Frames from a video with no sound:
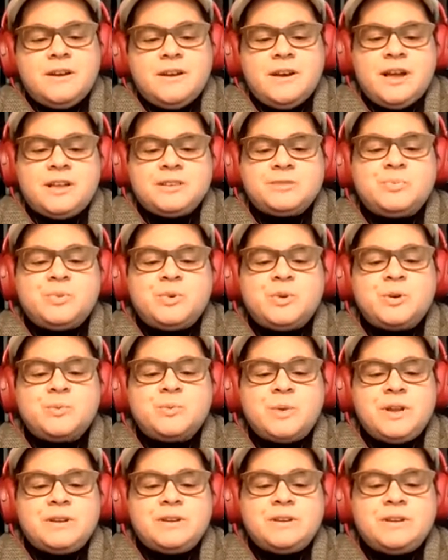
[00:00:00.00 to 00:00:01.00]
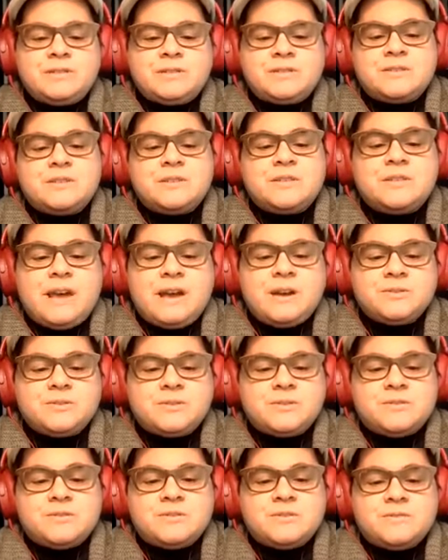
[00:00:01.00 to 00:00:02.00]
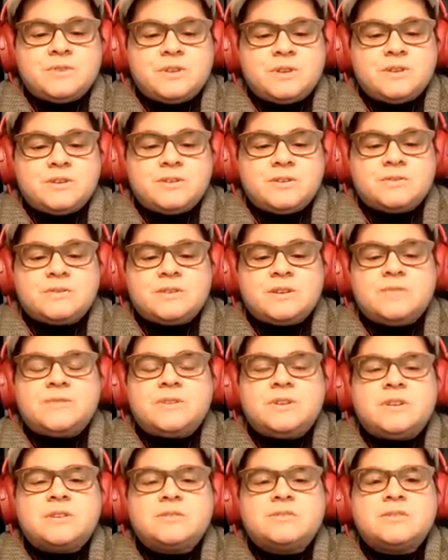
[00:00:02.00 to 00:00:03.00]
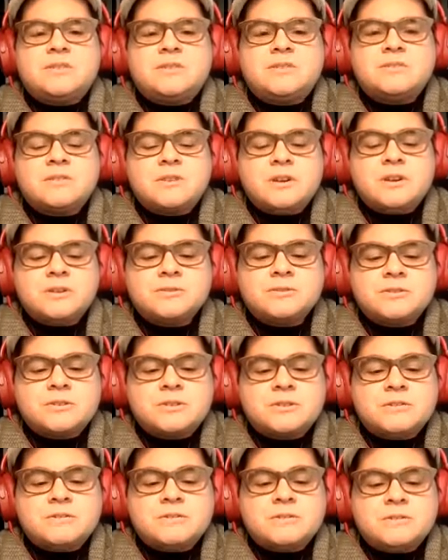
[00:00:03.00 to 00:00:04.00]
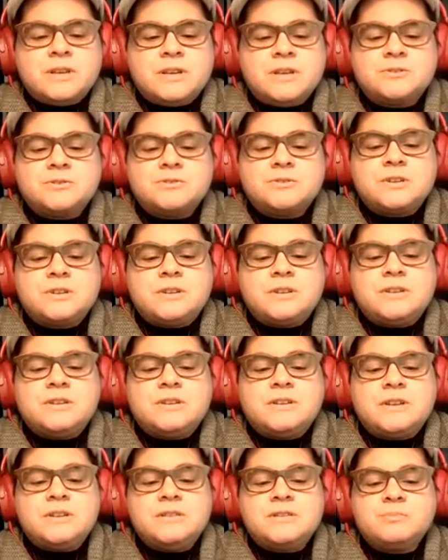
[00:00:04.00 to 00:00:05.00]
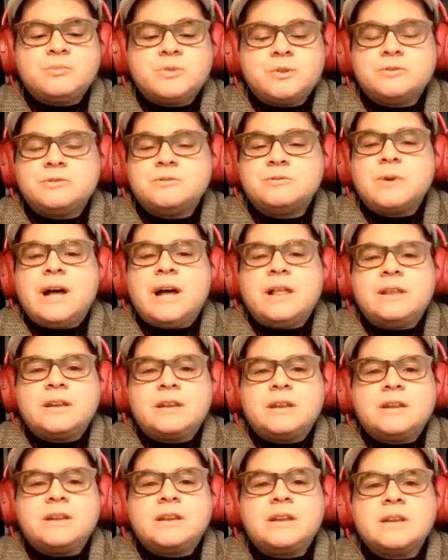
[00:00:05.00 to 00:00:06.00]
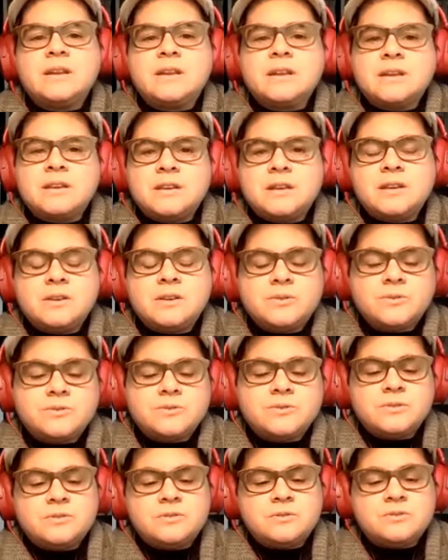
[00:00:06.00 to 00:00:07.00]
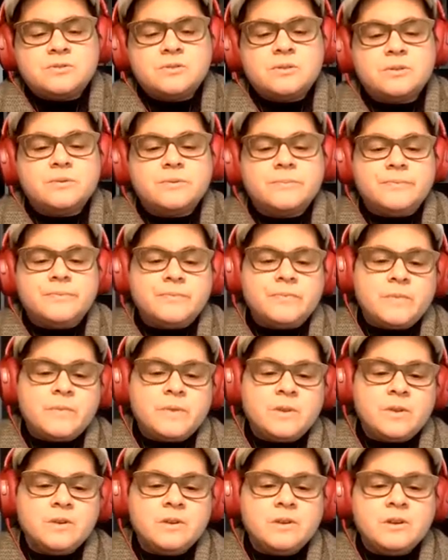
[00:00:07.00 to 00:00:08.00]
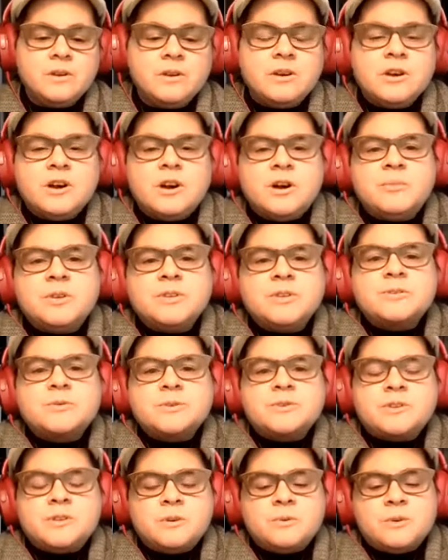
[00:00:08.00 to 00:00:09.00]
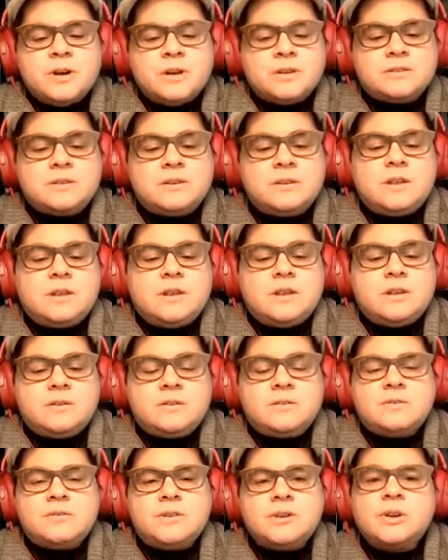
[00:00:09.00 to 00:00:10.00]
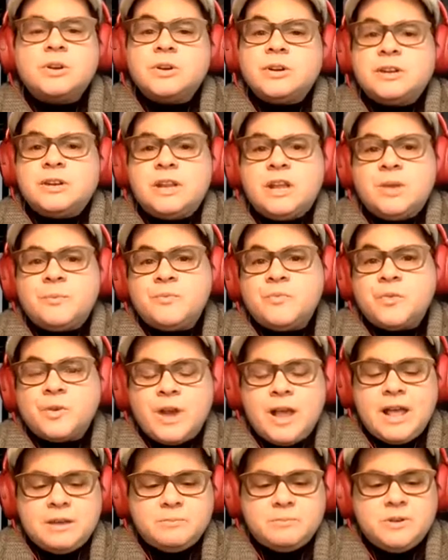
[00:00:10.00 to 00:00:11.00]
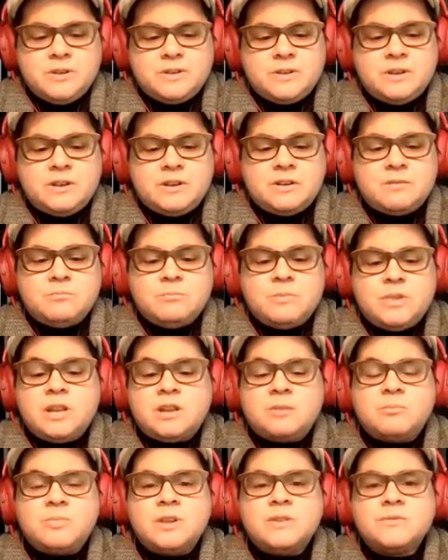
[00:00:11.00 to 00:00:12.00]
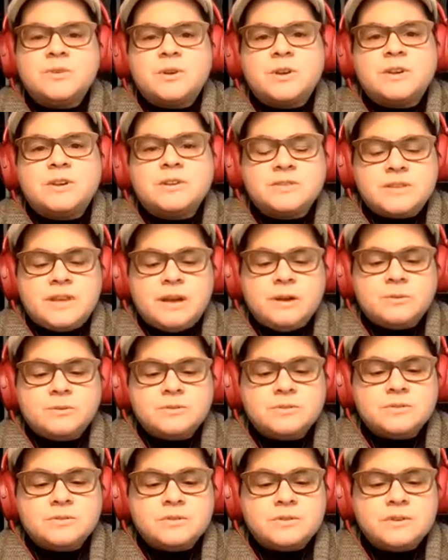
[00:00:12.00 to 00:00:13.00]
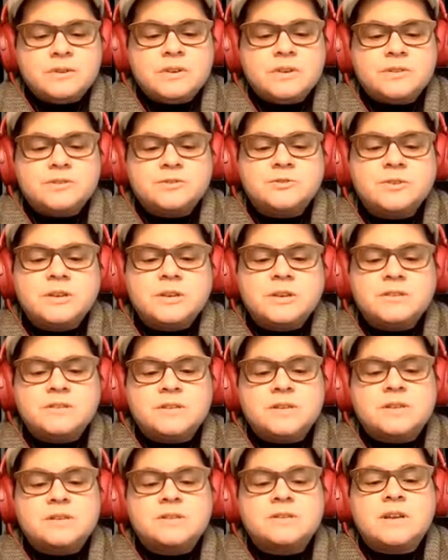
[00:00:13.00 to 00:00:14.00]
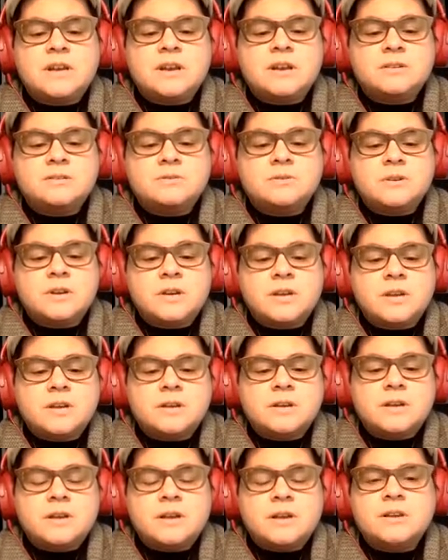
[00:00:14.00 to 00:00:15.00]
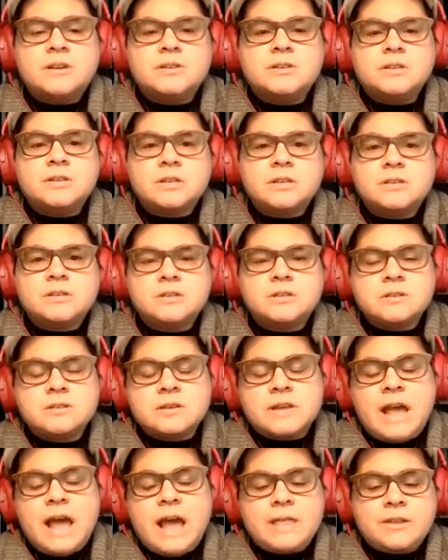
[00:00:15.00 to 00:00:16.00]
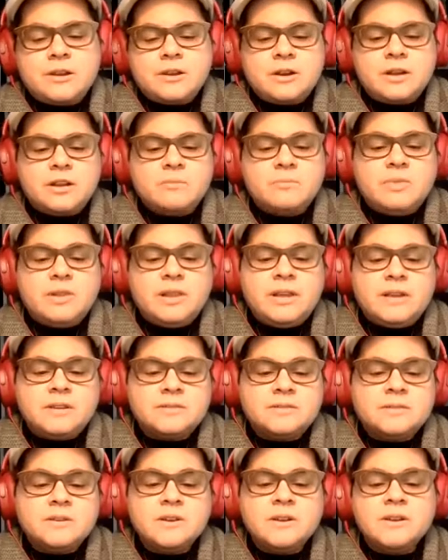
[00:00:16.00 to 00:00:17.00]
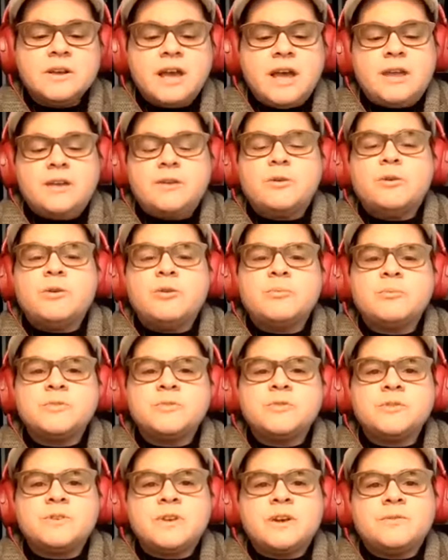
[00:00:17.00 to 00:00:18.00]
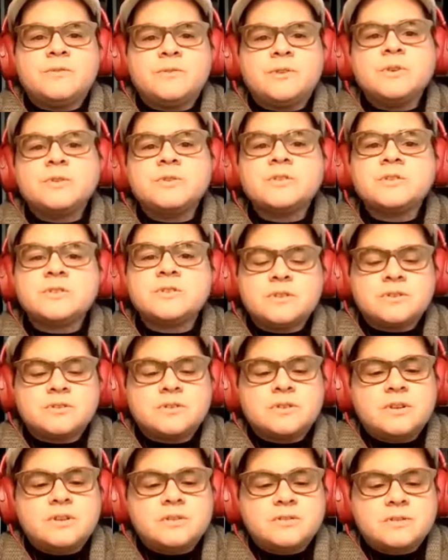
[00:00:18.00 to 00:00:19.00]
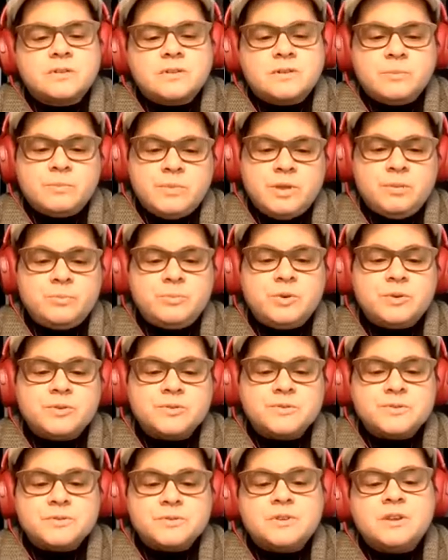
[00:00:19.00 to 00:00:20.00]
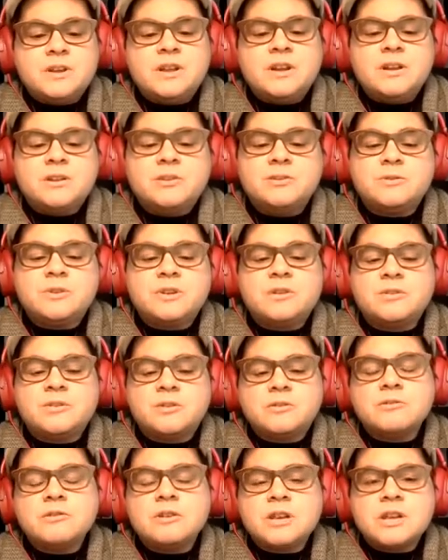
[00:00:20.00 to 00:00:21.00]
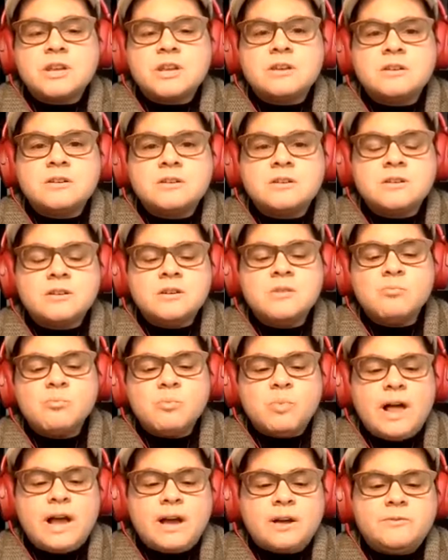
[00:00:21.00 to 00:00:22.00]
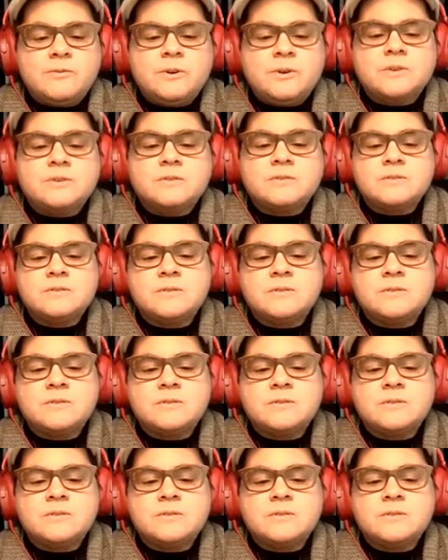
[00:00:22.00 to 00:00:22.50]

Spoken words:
has borne witness to thousands of years of Indigenous culture, history, and spirituality, and continues to do so. Amiskwichiwaskagin, the Cree name for Edmonton, meaning Beaver Hills House, is Treaty 6 territory and a traditional gathering place and home to diverse Indigenous peoples, including the Cree, Blackfoot,